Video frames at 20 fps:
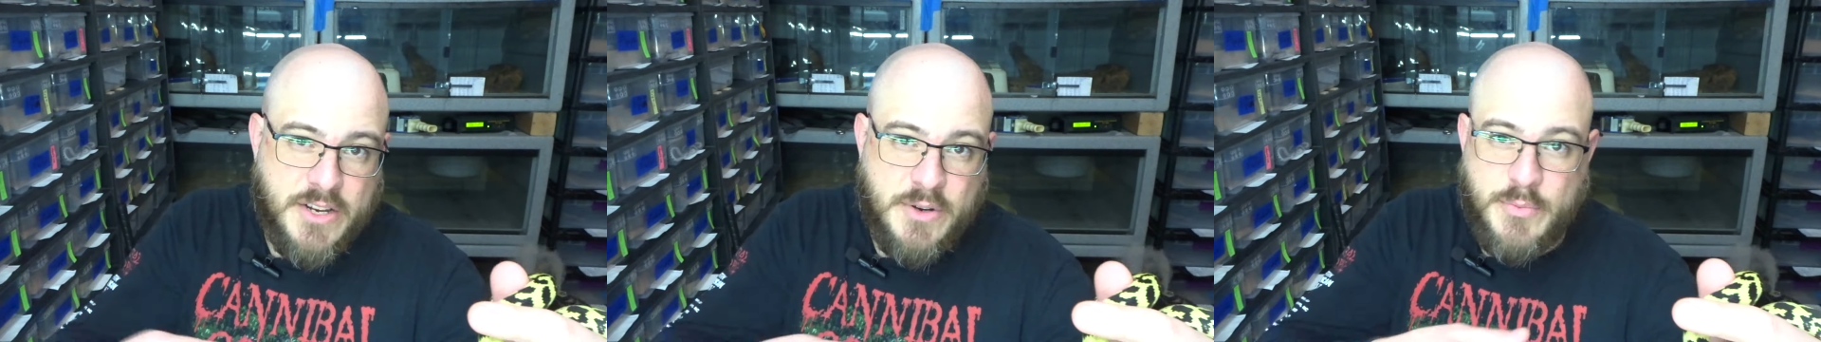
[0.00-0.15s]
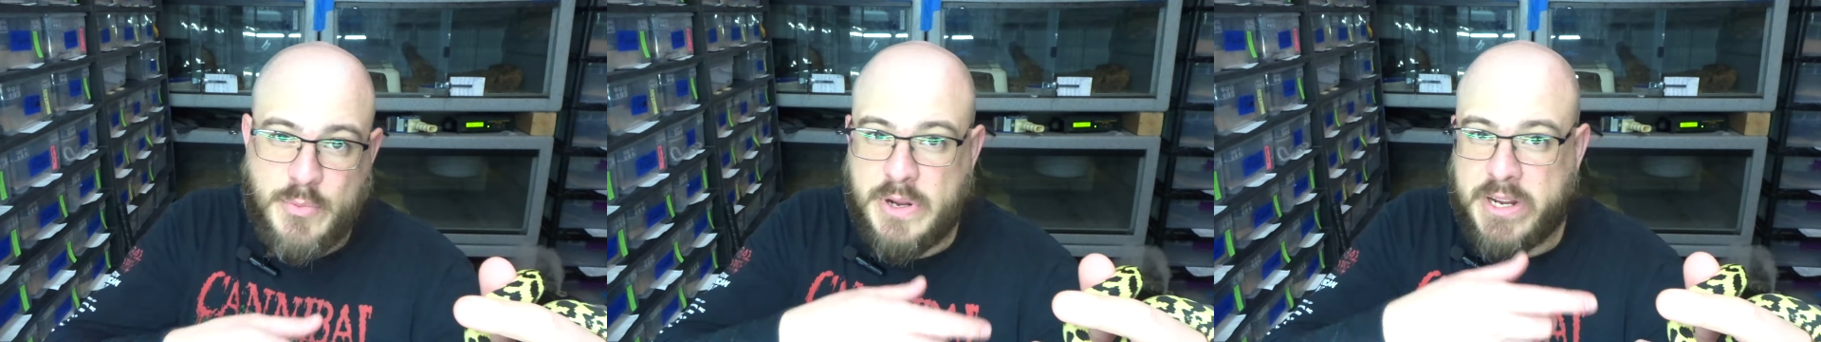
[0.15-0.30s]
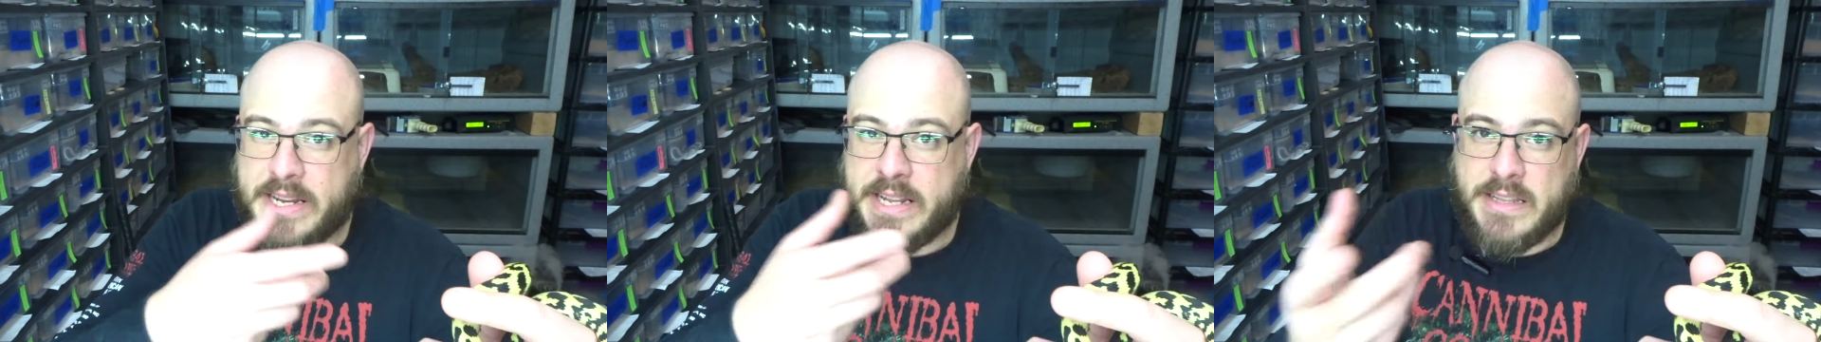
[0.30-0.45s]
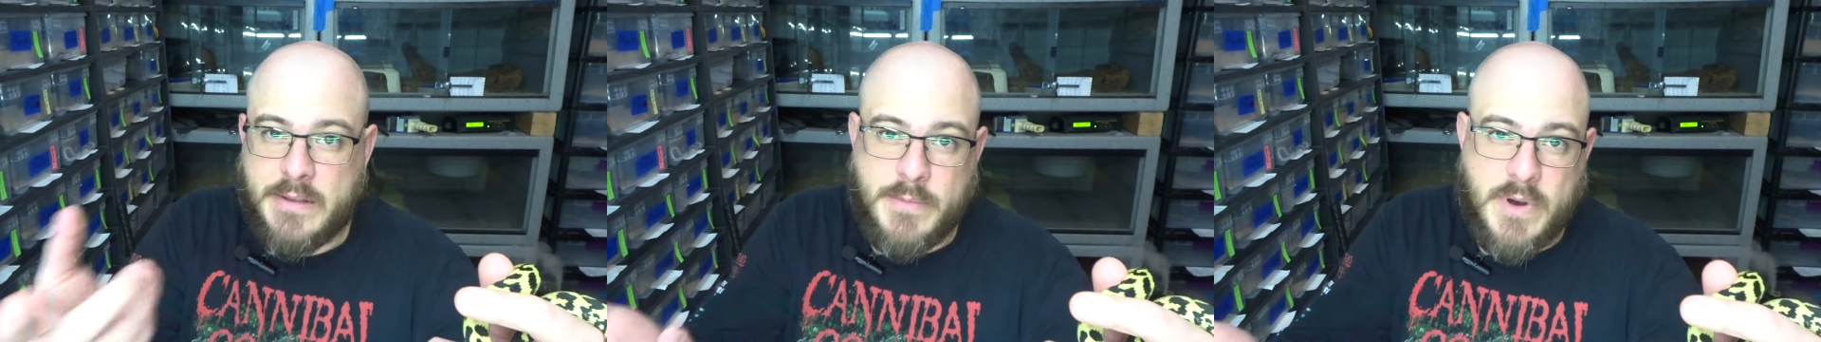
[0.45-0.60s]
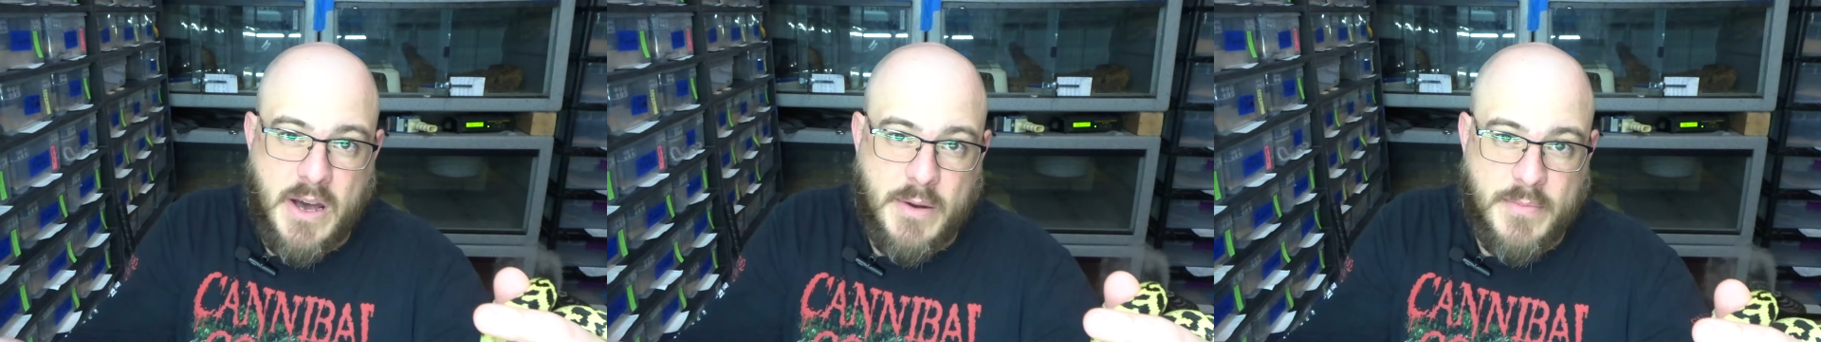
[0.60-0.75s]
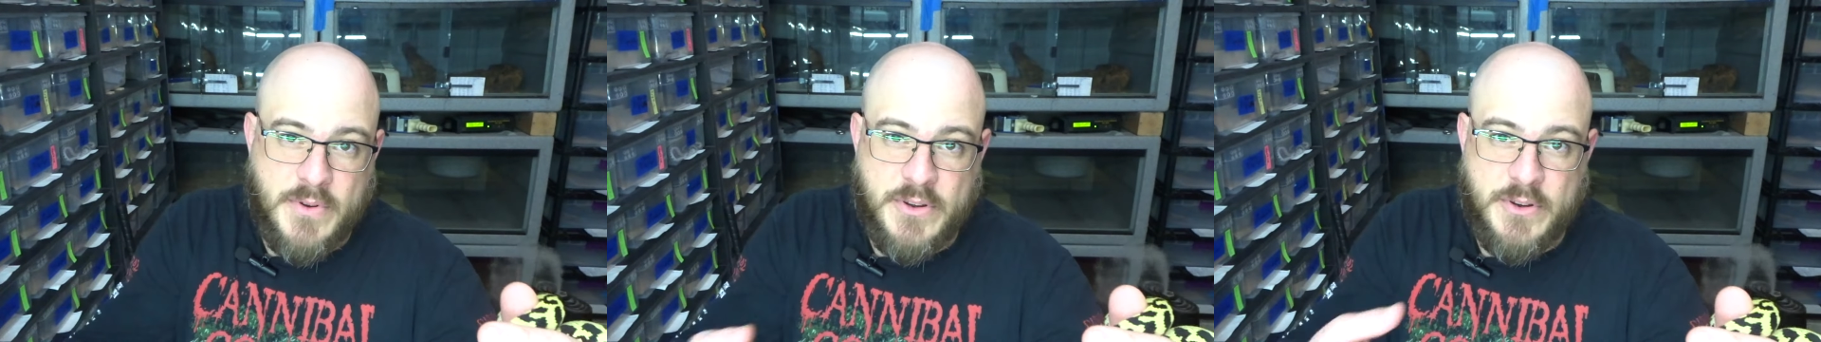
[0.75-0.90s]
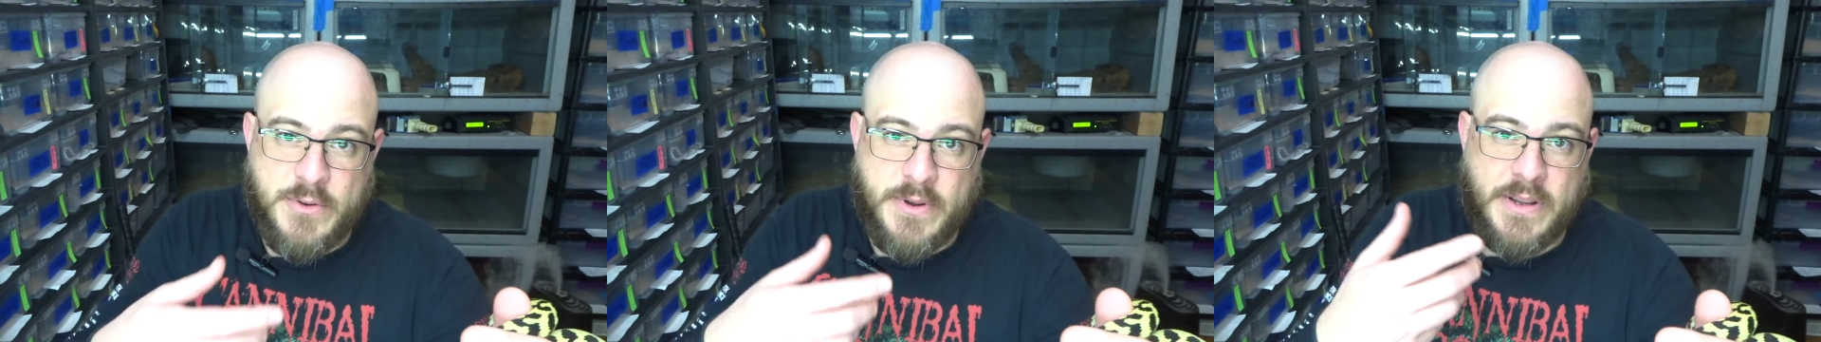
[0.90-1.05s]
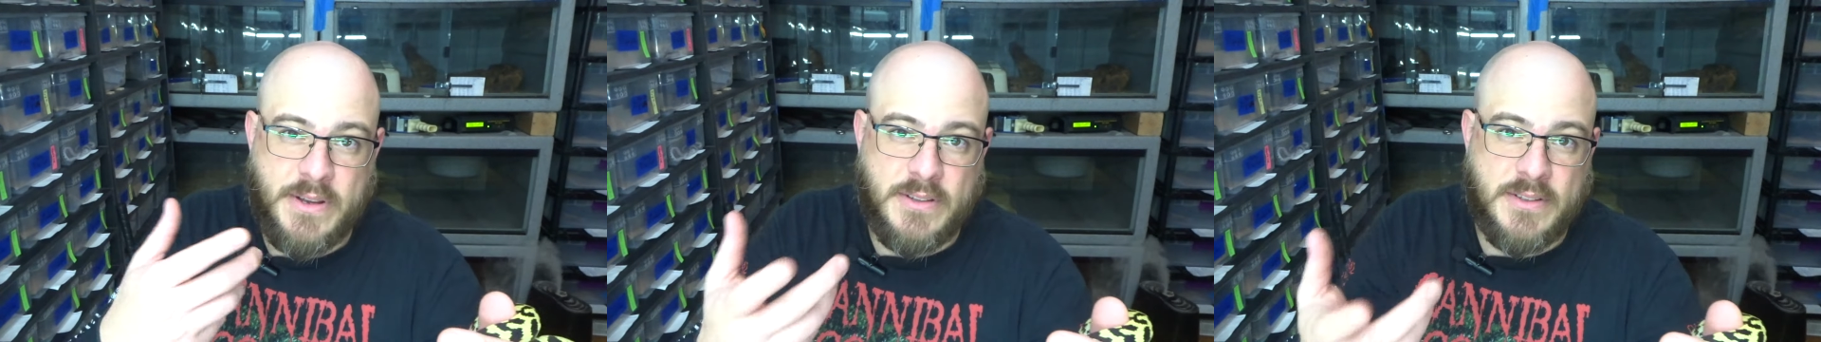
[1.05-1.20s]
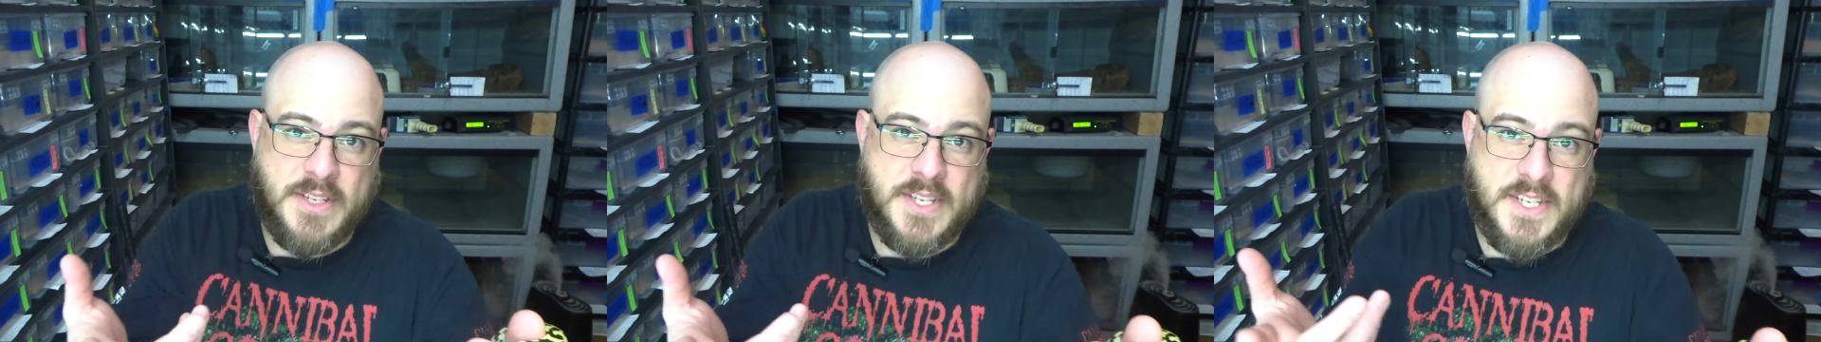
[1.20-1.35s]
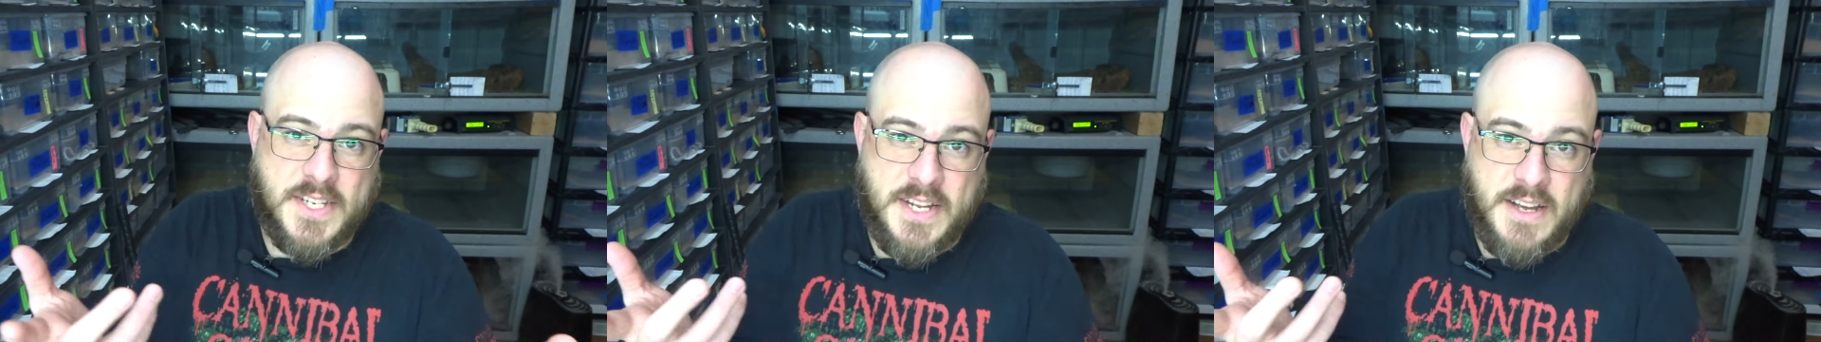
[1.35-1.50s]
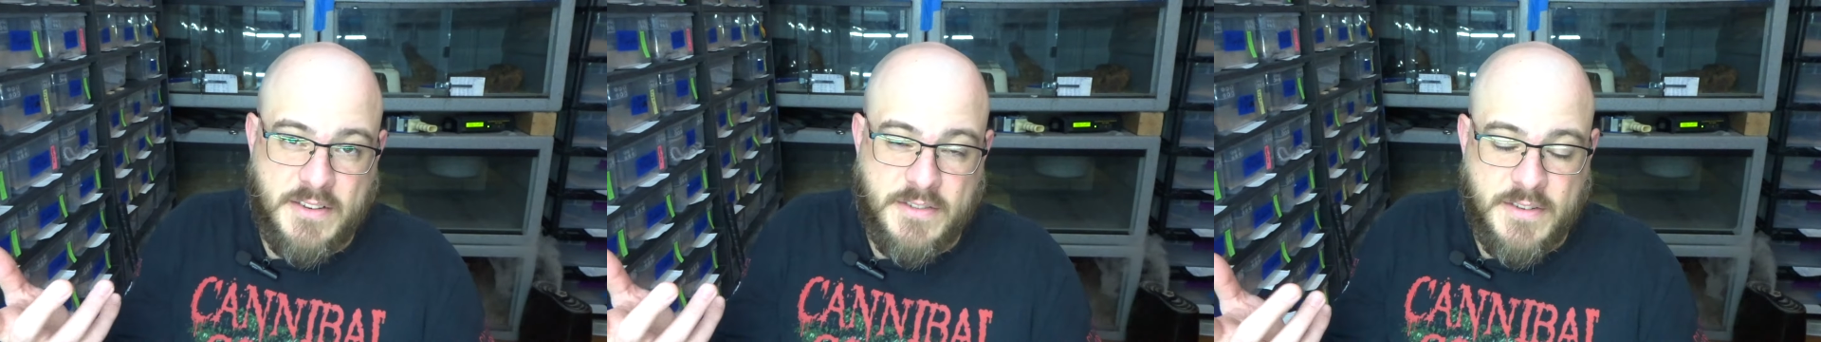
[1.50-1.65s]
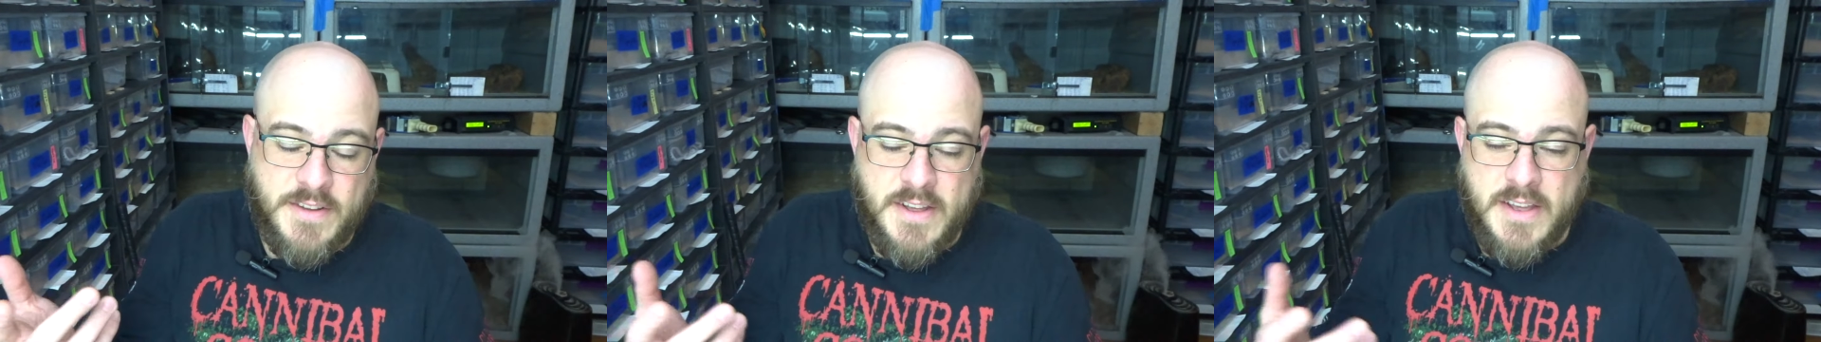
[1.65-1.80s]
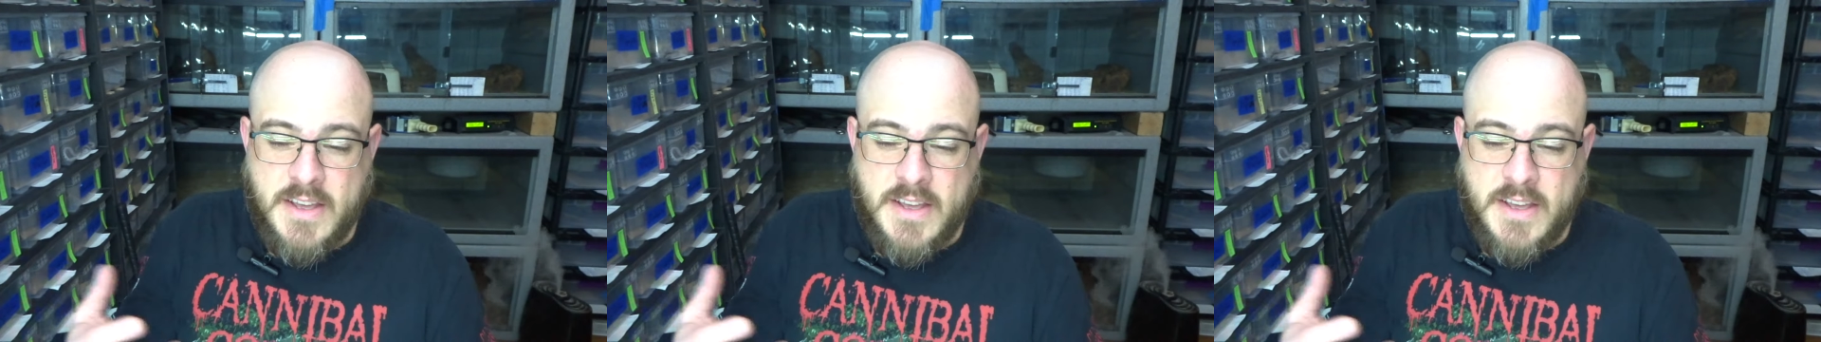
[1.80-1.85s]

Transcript: you're picking them up, you're doing all this stuff.